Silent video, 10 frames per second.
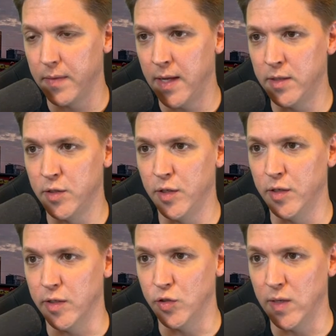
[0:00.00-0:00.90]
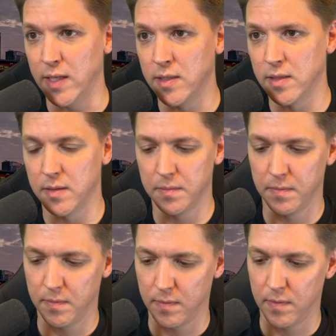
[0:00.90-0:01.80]
Enter your address.
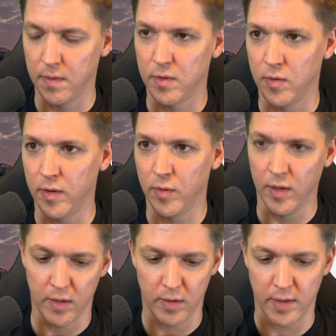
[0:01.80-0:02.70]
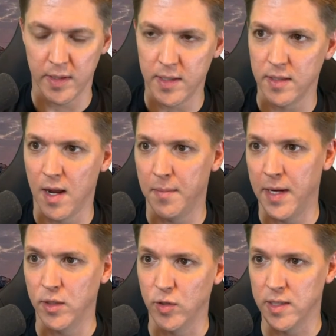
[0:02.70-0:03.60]
2300. This is not my
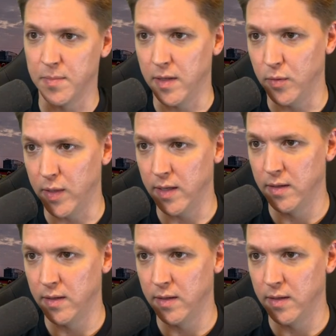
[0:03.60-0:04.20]
address, by the way.